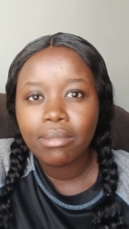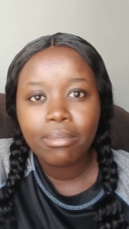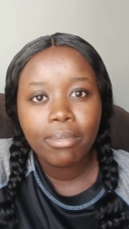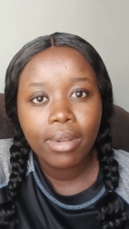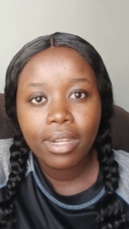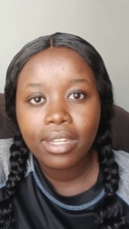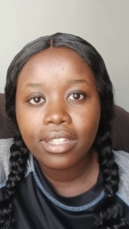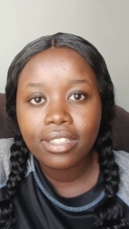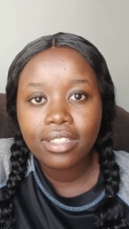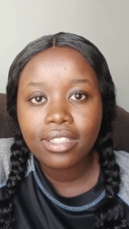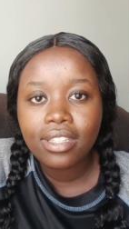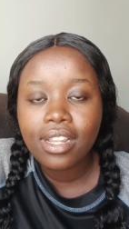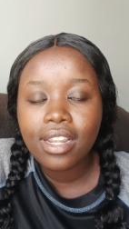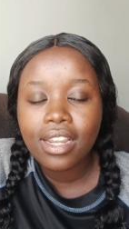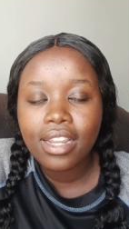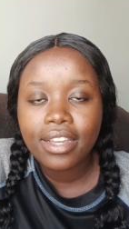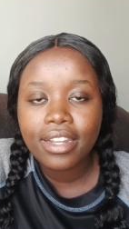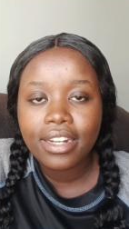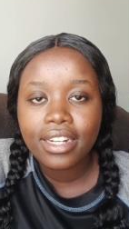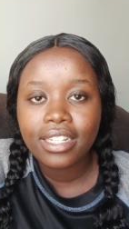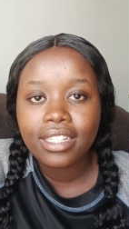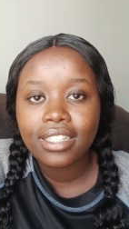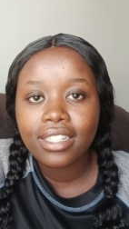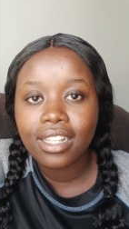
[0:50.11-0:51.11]
police
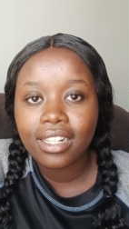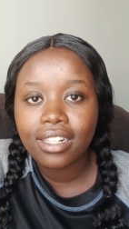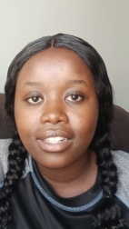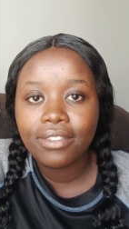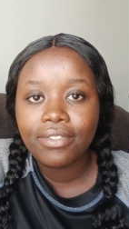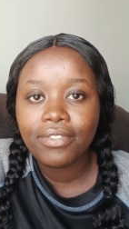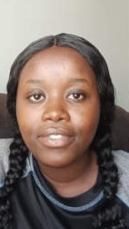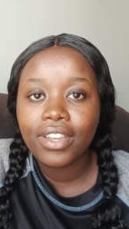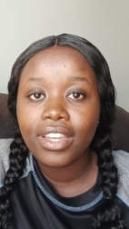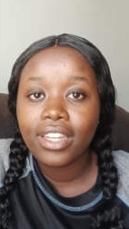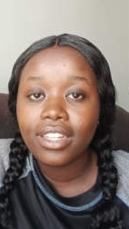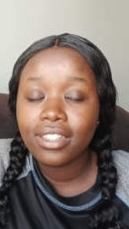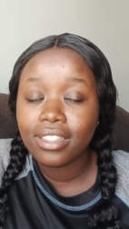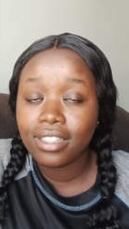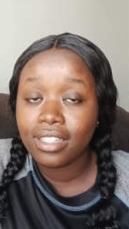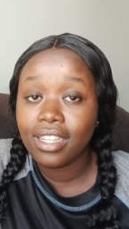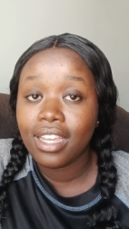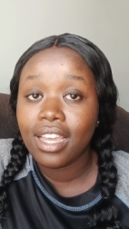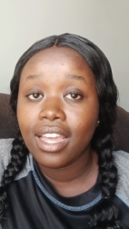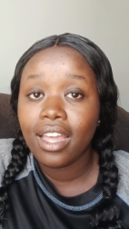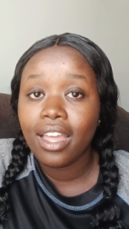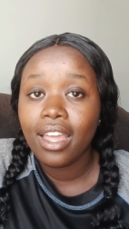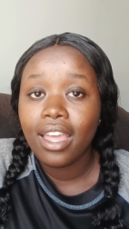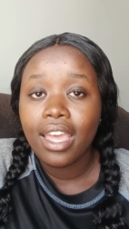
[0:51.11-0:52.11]
clearance certificate,
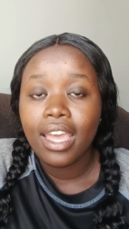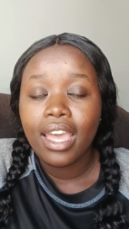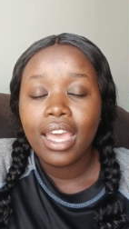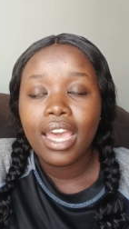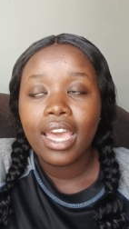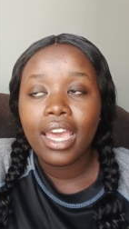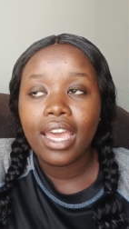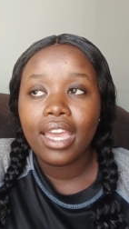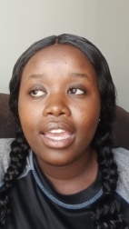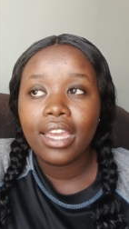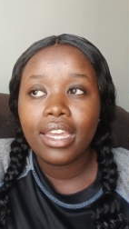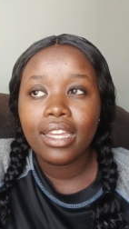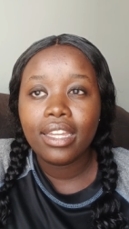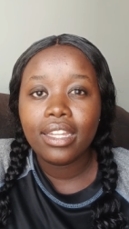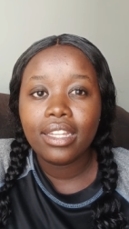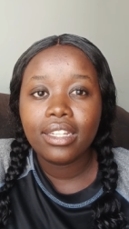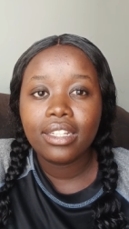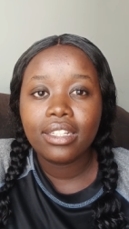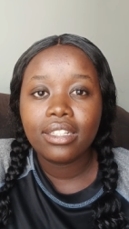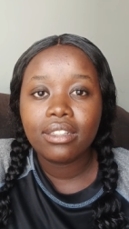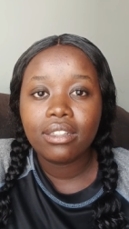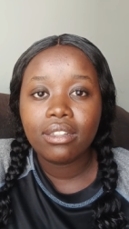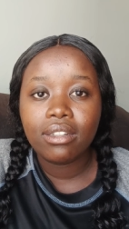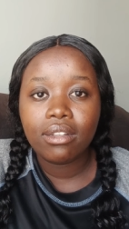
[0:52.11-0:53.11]
yeah,
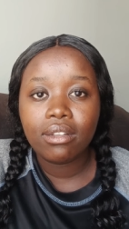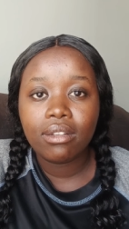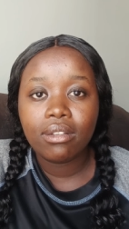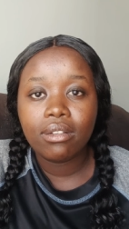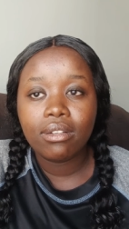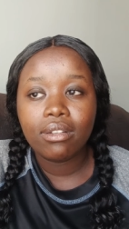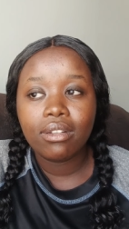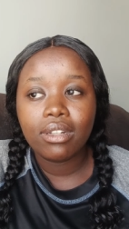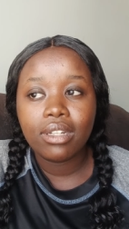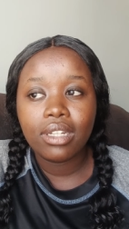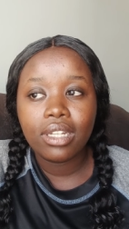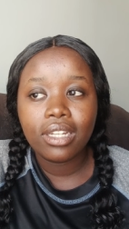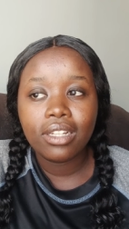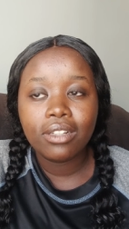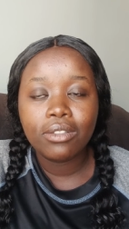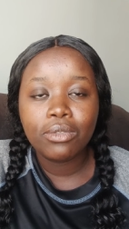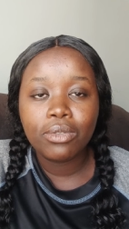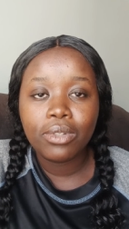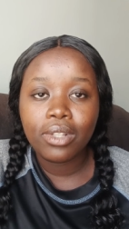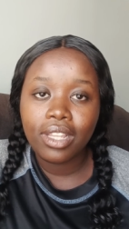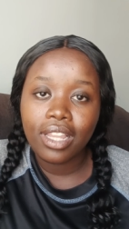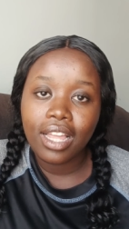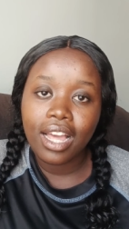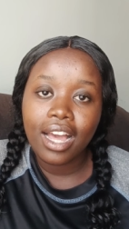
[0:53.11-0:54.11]
and
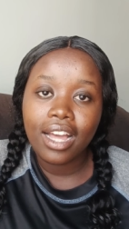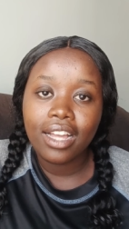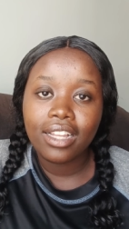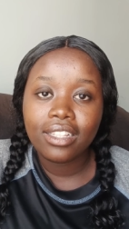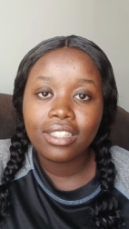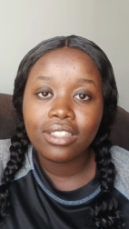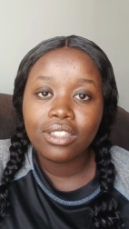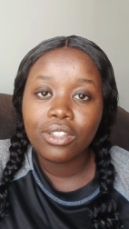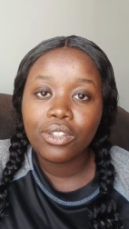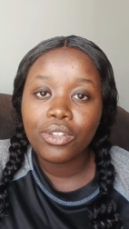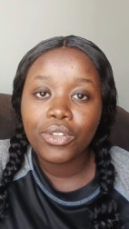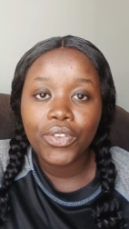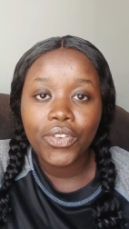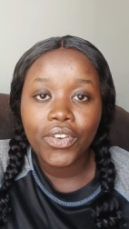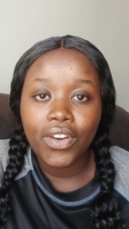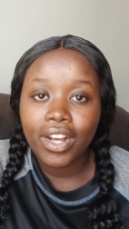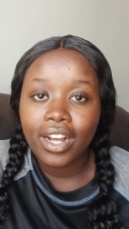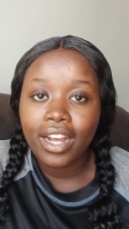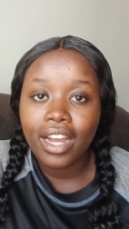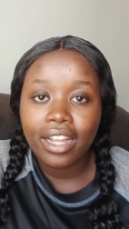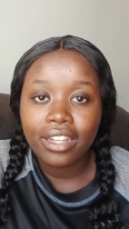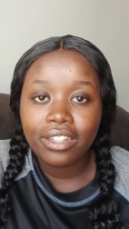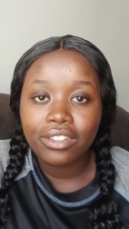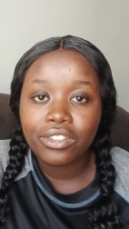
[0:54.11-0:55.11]
it will ask you your
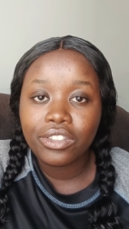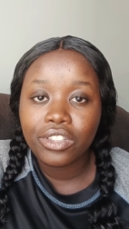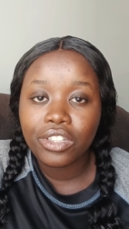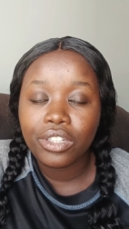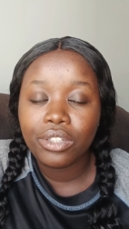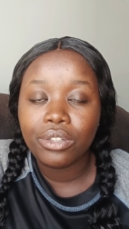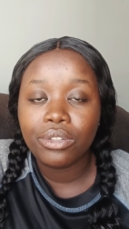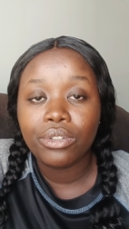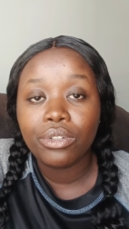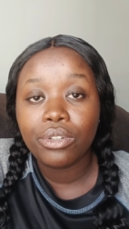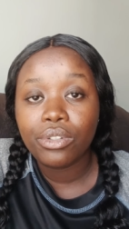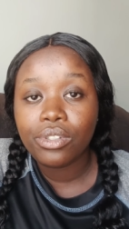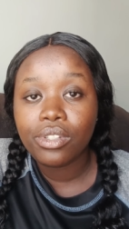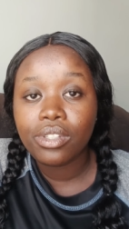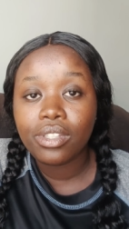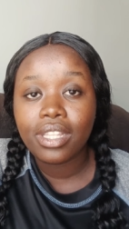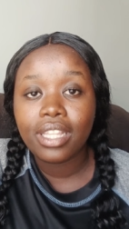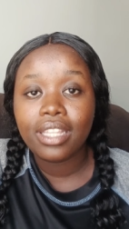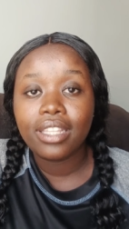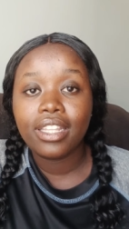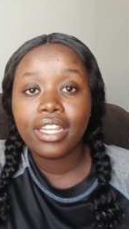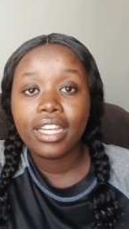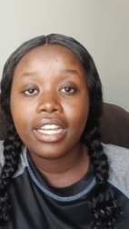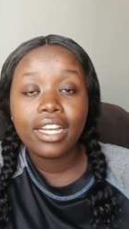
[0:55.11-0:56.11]
country, you know, so
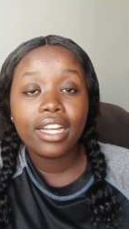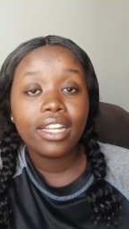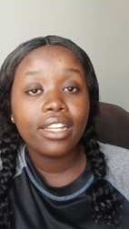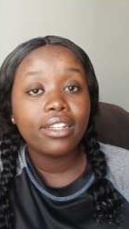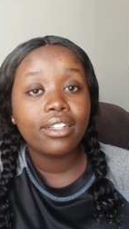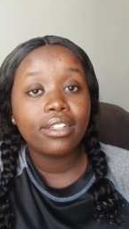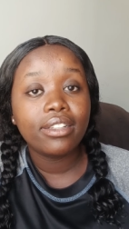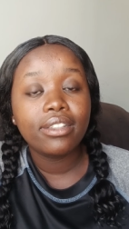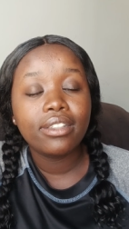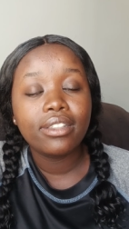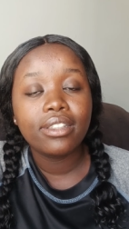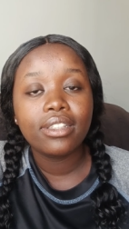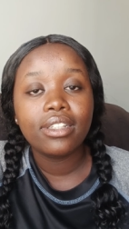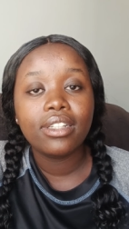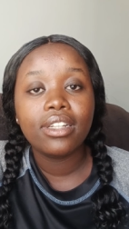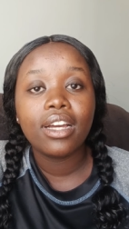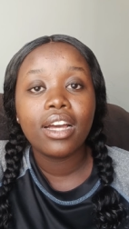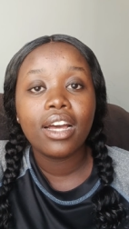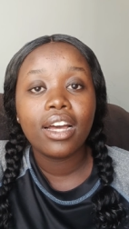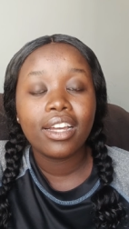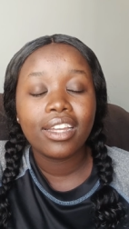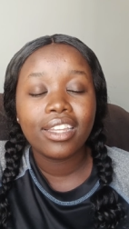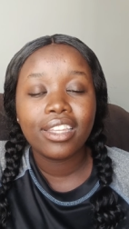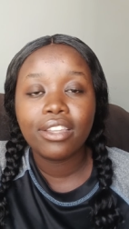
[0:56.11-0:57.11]
that they can
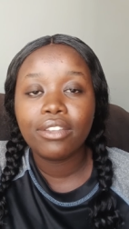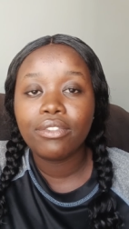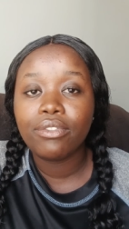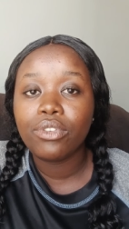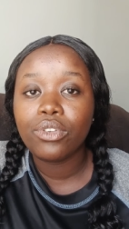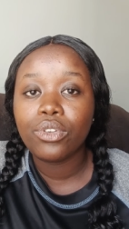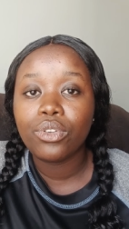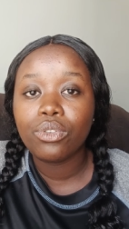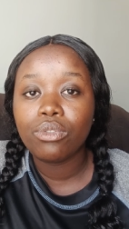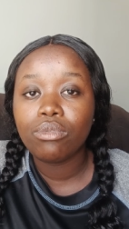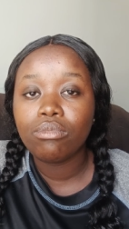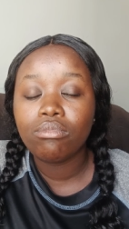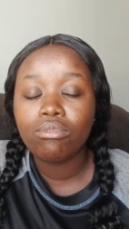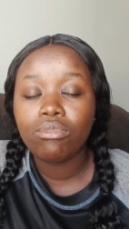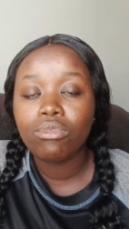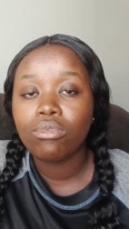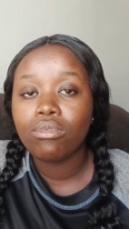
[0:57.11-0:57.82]
uh, give you